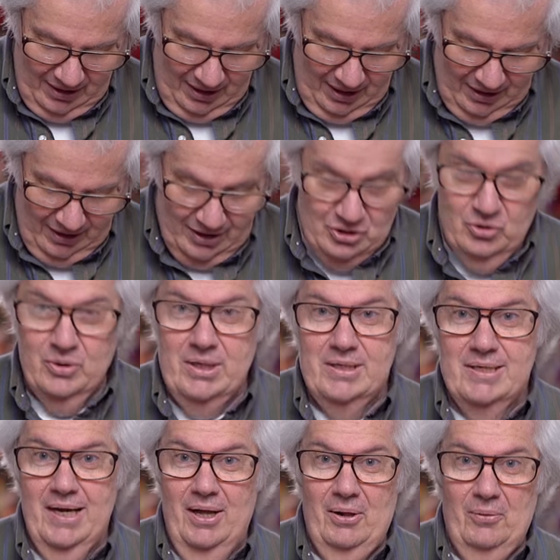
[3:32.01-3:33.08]
And as you can
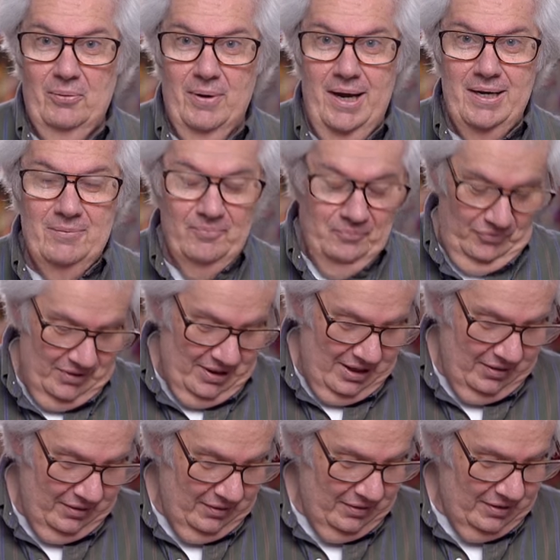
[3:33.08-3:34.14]
tell, right?
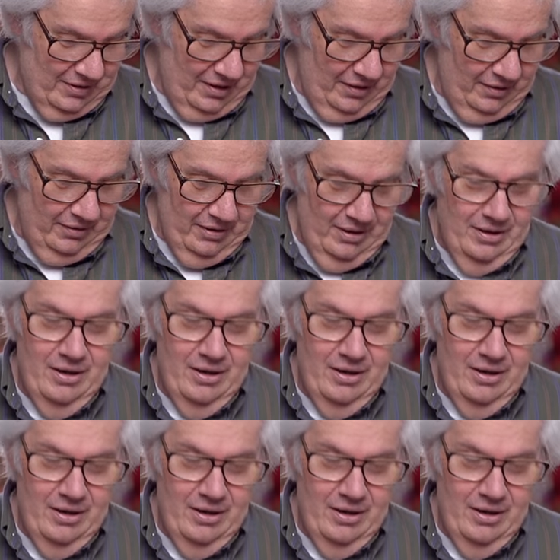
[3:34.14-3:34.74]
And uh,